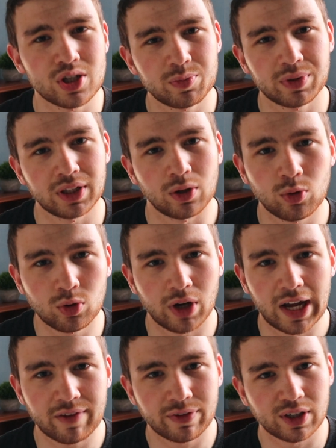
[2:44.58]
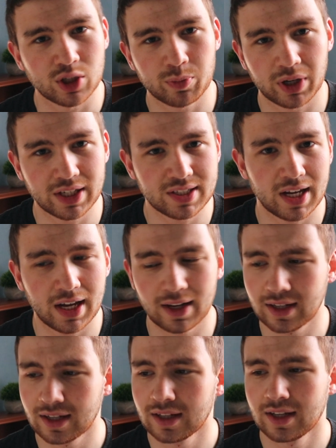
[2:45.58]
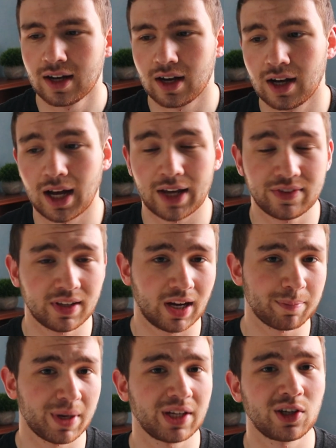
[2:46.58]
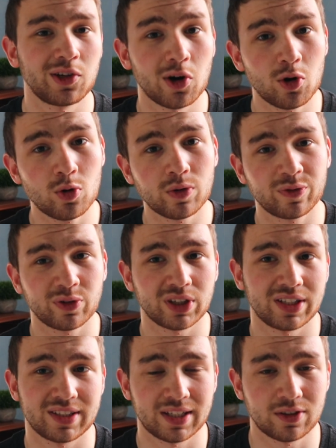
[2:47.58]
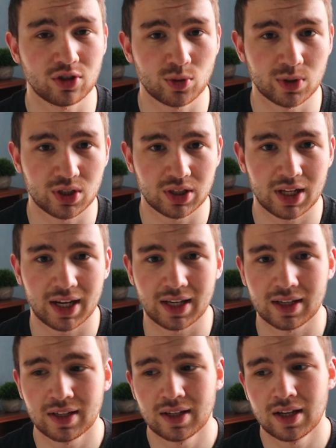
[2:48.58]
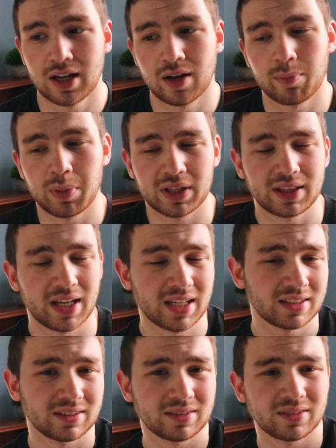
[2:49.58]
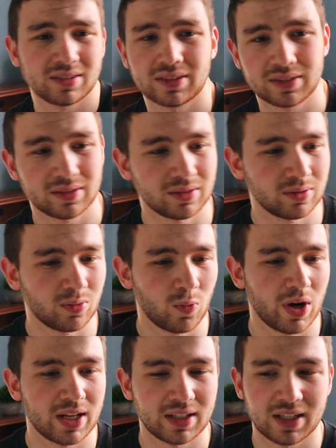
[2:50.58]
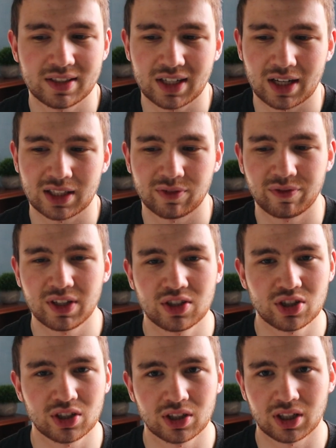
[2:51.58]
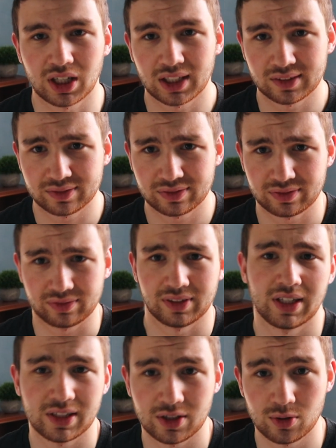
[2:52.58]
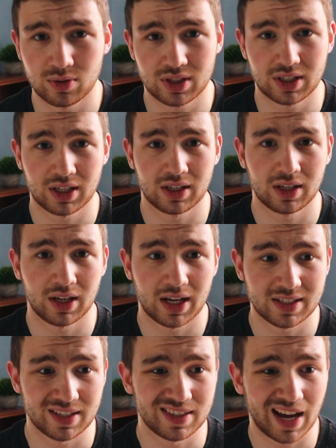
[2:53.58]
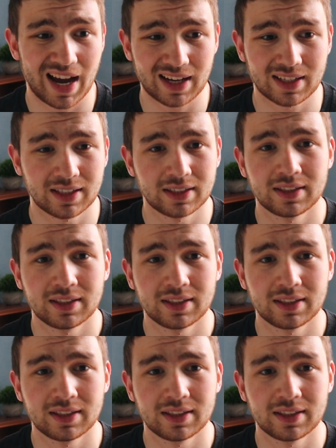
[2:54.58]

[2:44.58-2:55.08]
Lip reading: is pretty cool, and for its price tag, I think I might go for a Nintendo Switch Lite. But then when they took out the feature of it using it as a dock,